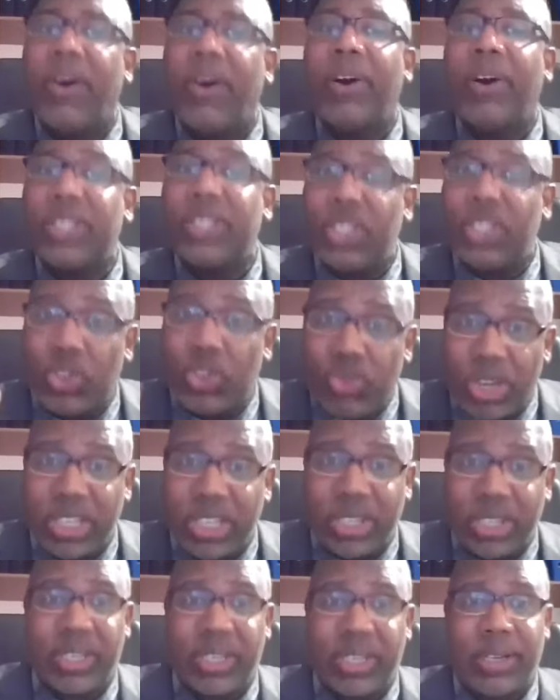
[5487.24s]
God is
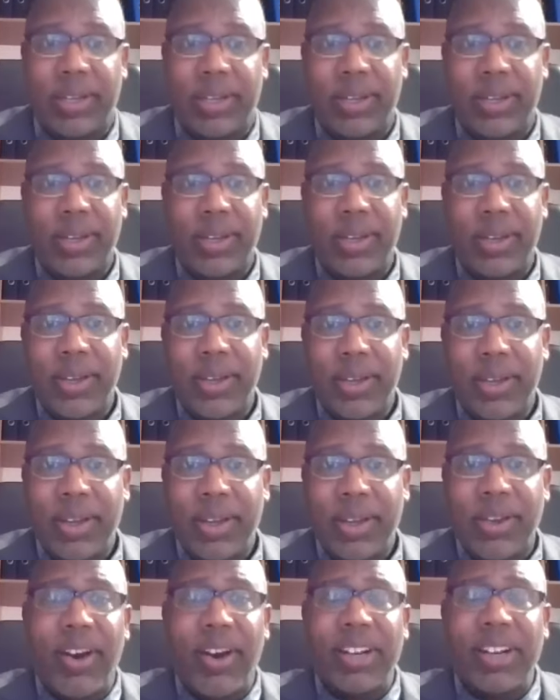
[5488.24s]
interested.
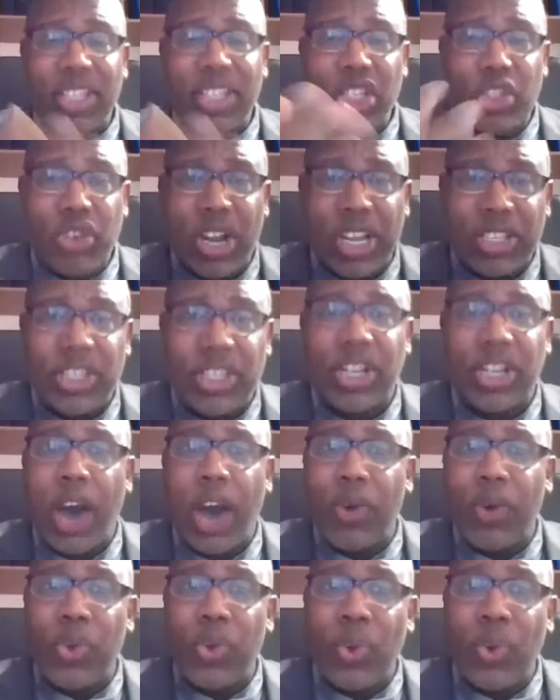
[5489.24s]
God is interested in
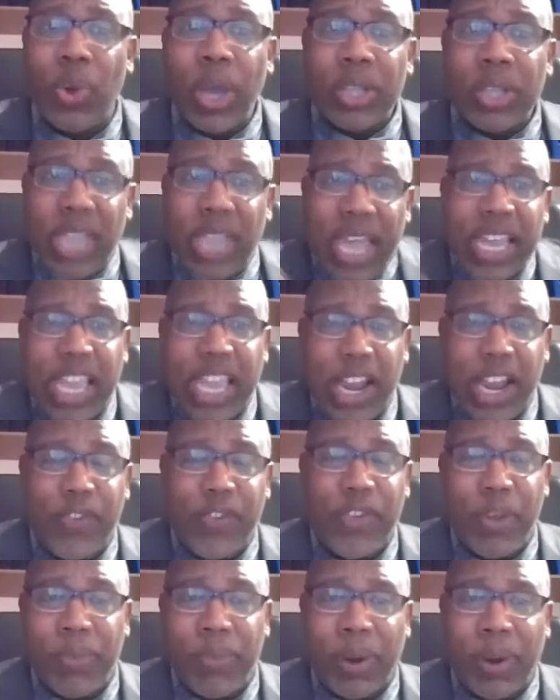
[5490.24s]
how you take care
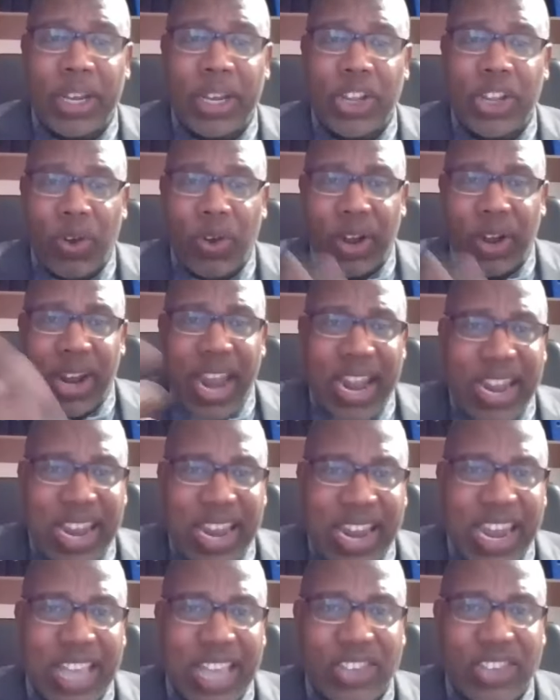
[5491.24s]
of your body, your
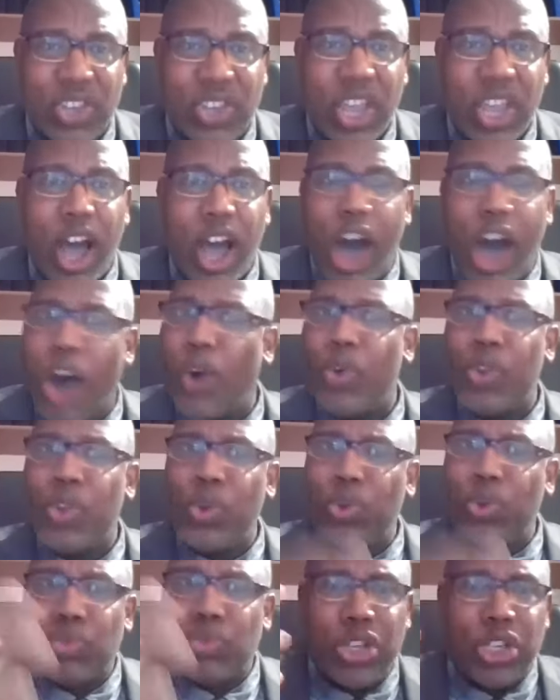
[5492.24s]
cleanliness, how
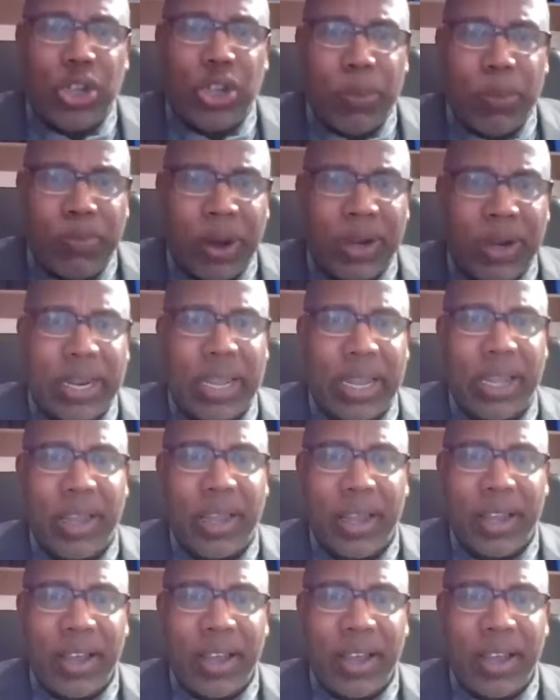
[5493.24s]
you treat your body.